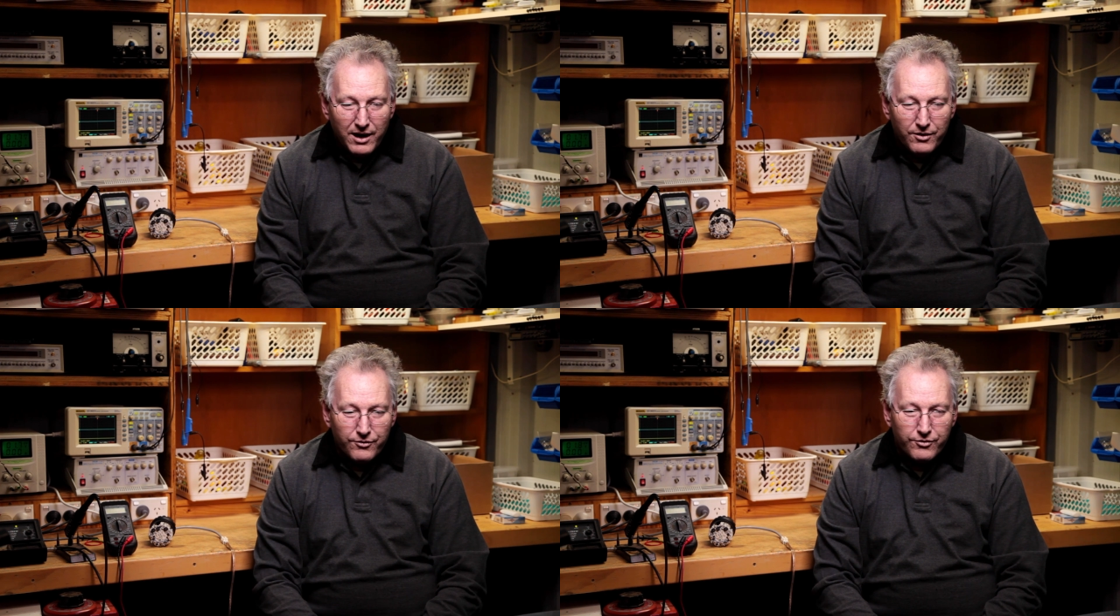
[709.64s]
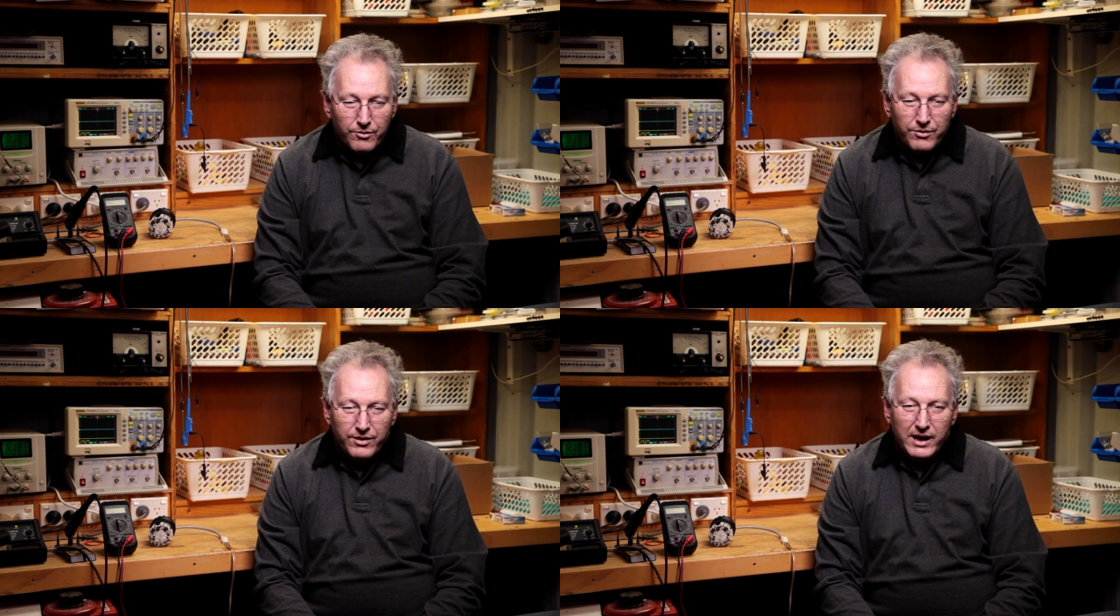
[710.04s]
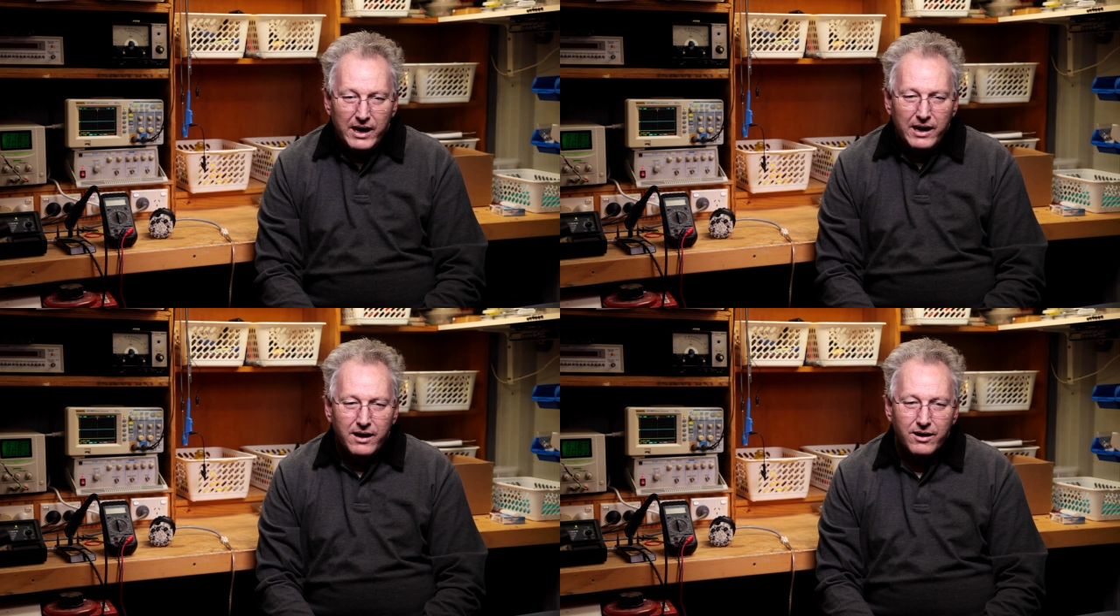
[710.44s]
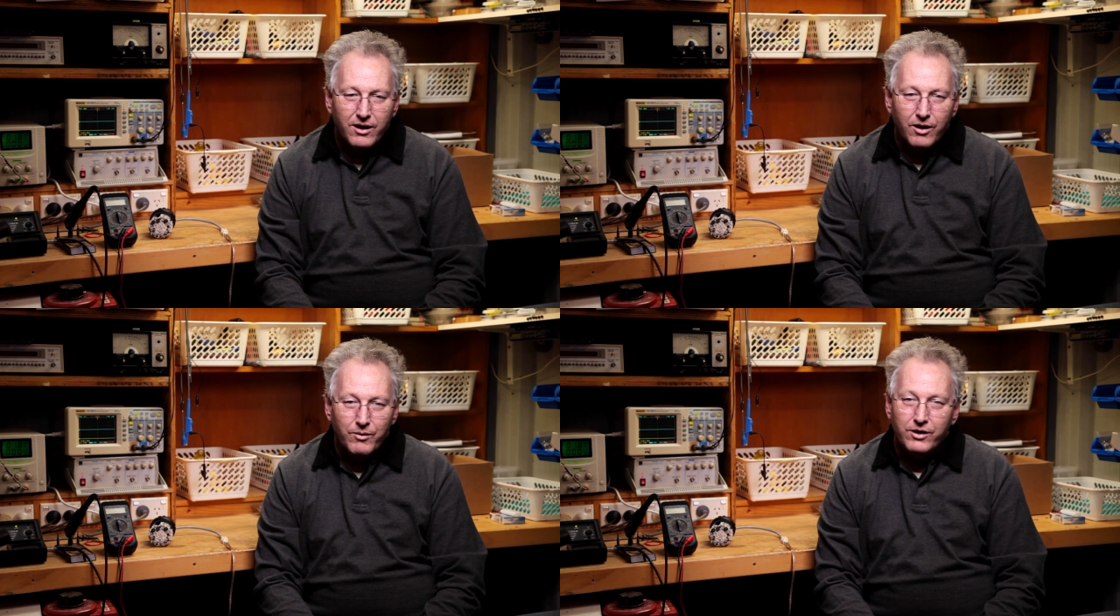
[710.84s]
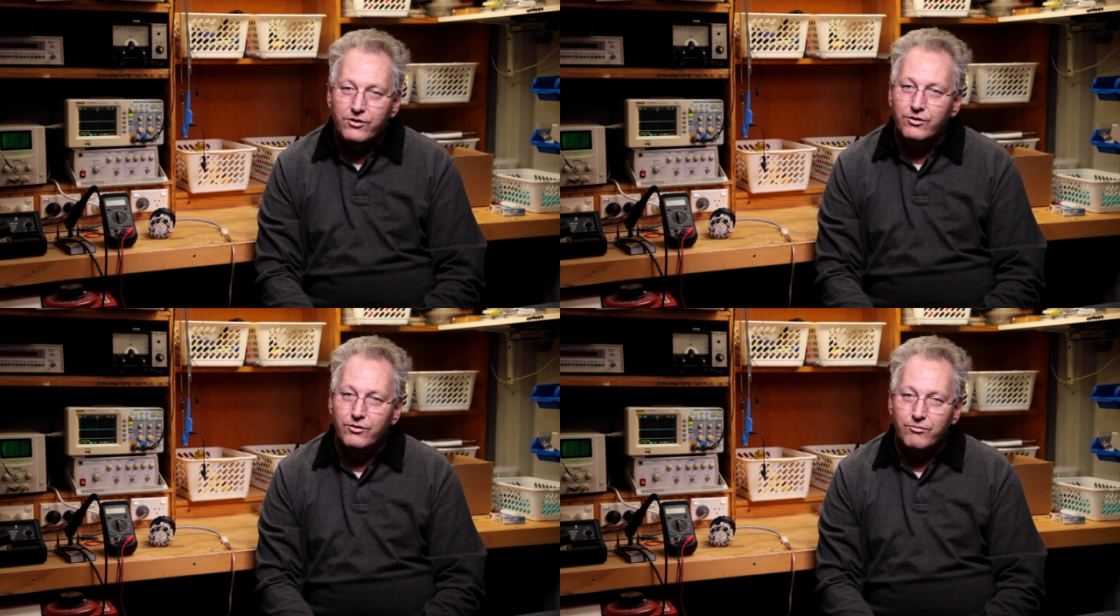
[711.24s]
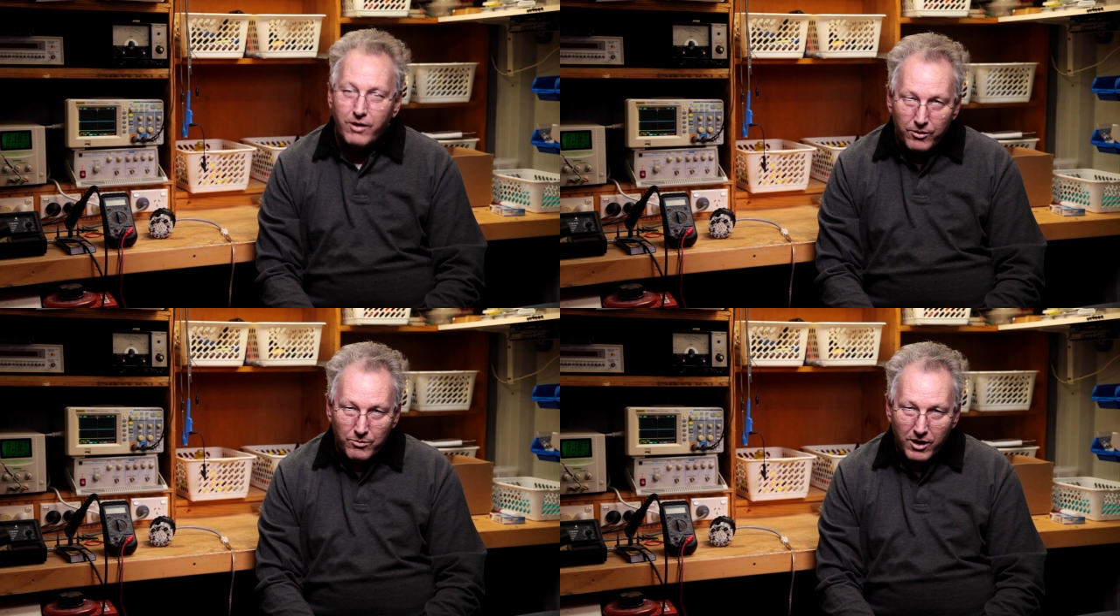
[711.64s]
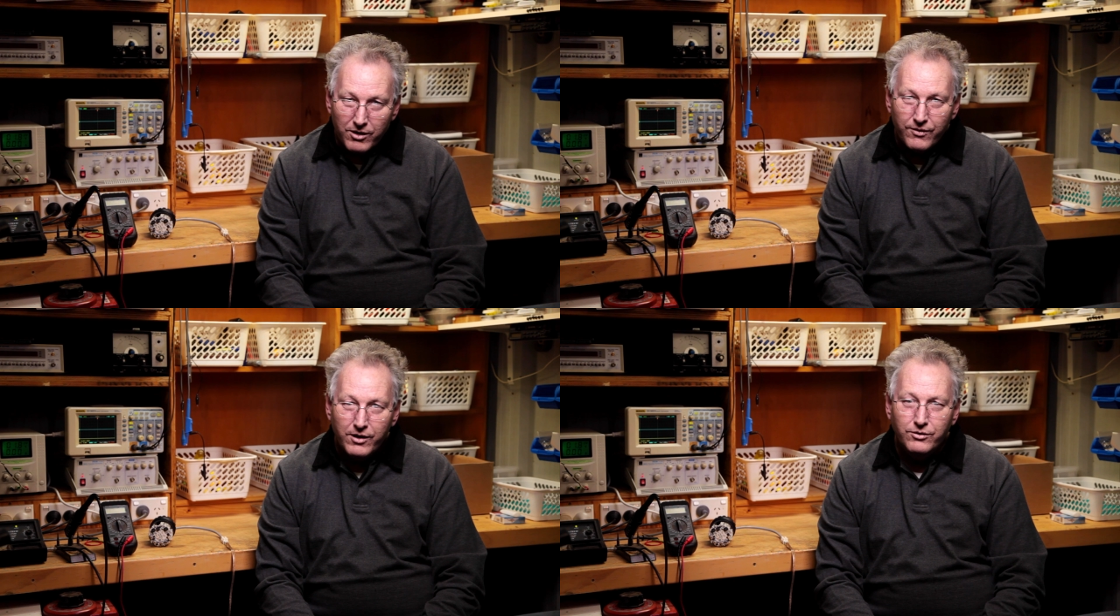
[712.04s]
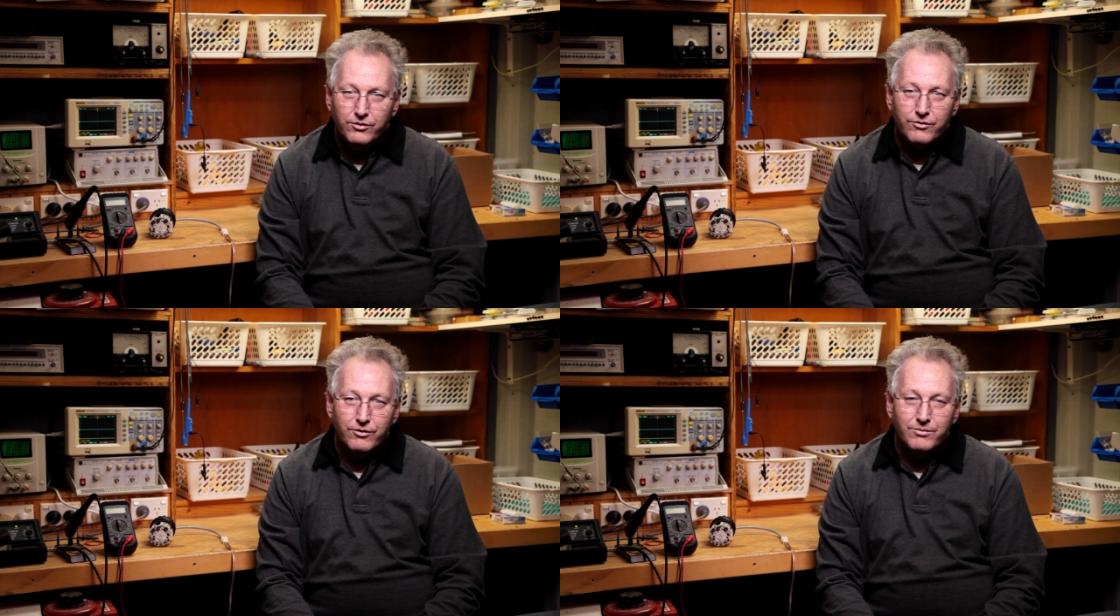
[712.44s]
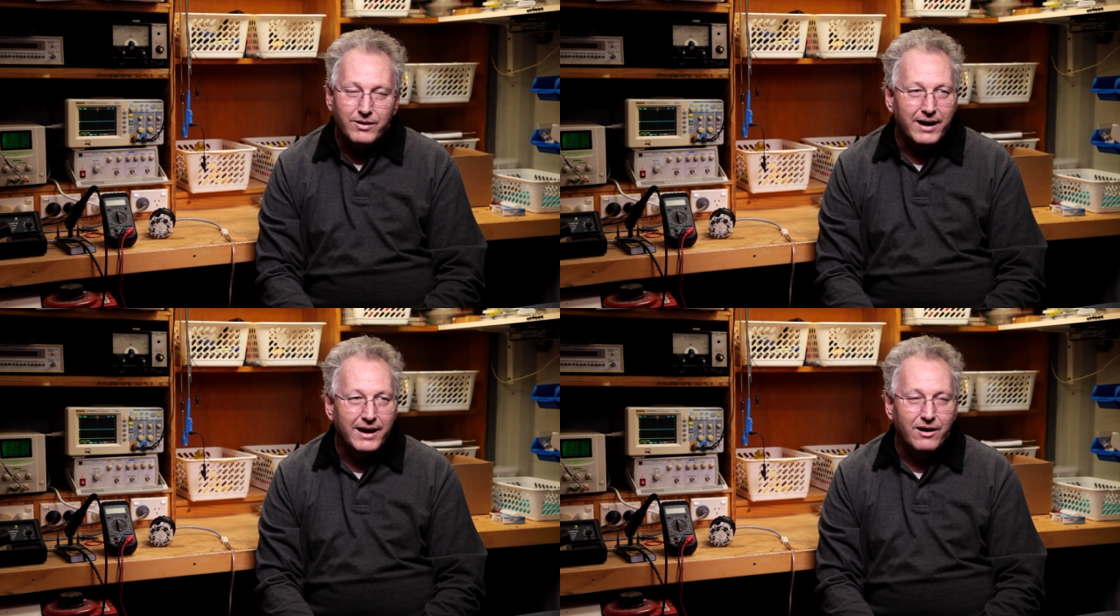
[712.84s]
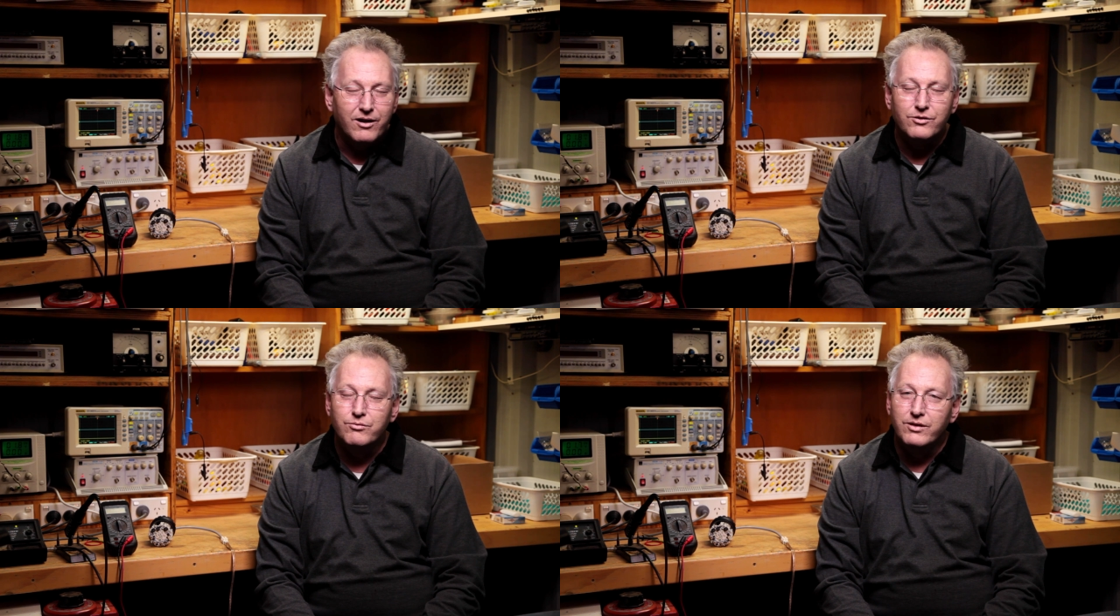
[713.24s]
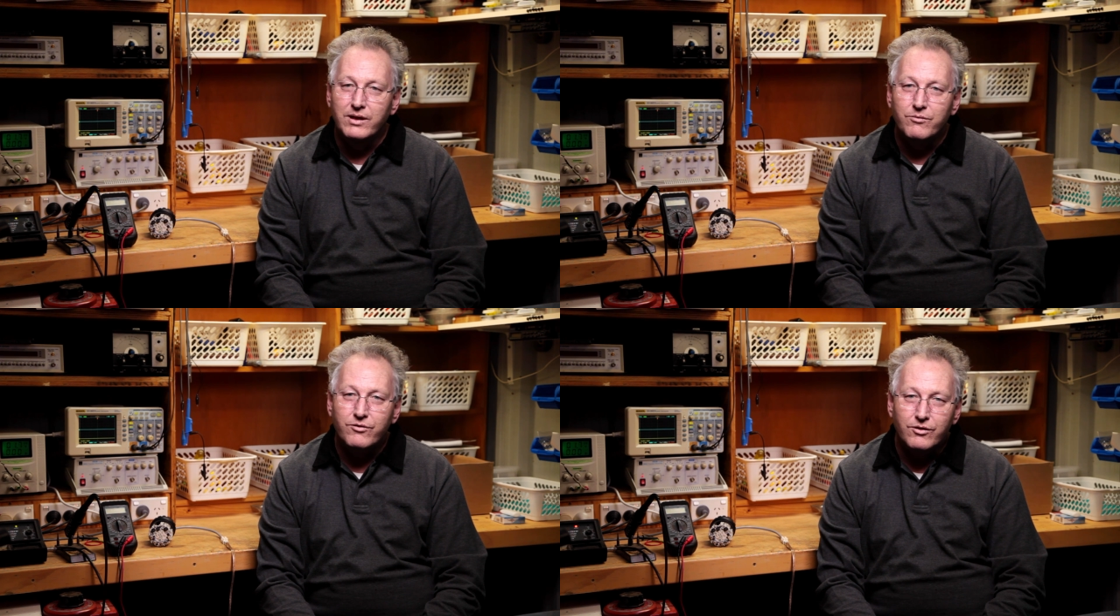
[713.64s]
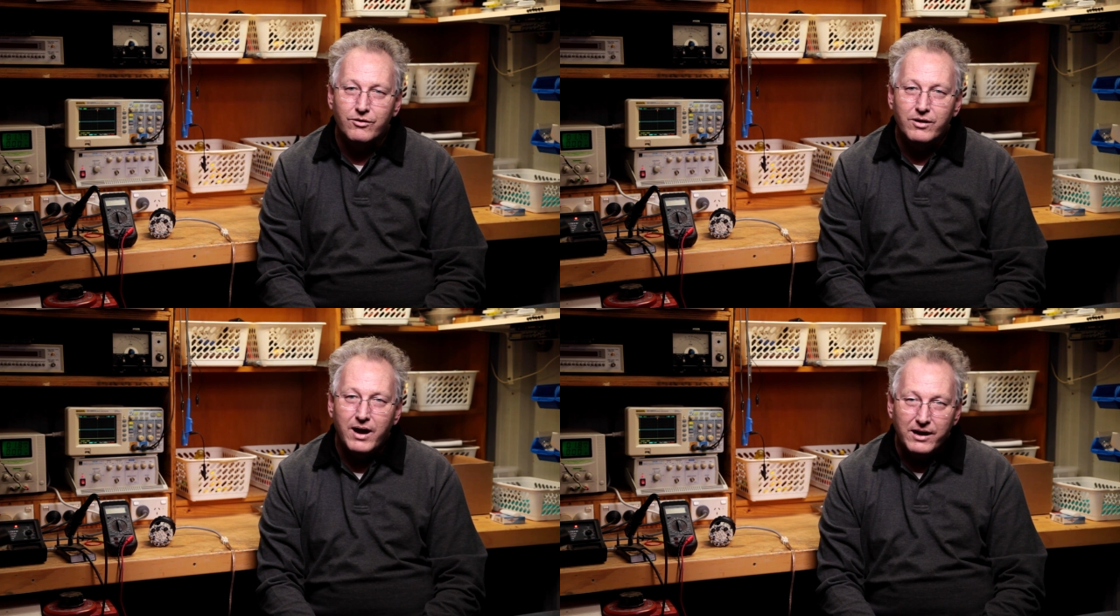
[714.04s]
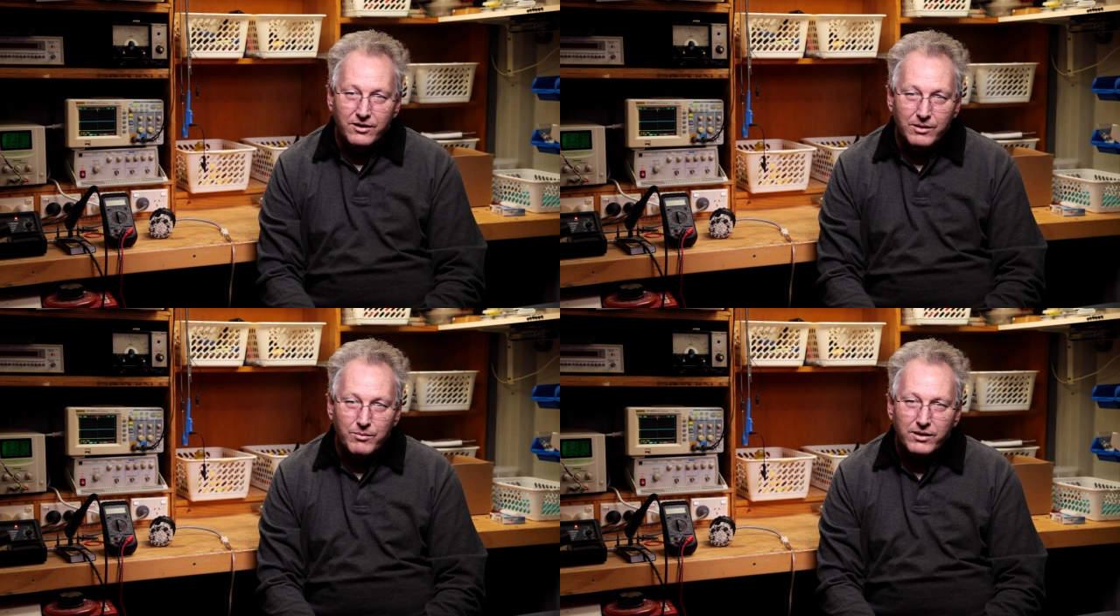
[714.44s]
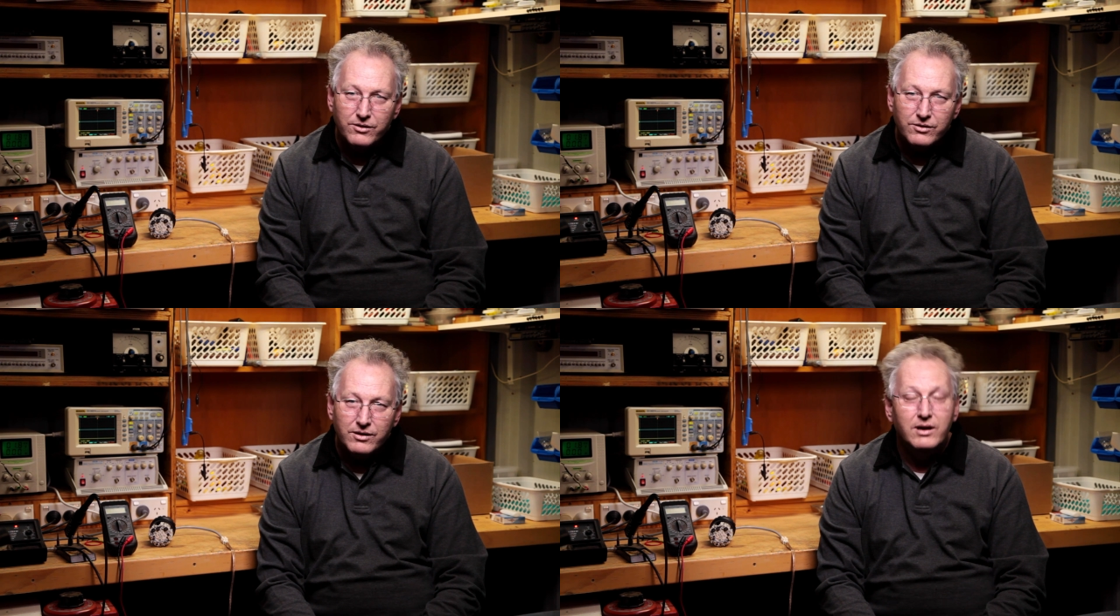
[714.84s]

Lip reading: From there, I went to Rode Microphones I was with them for 18 months,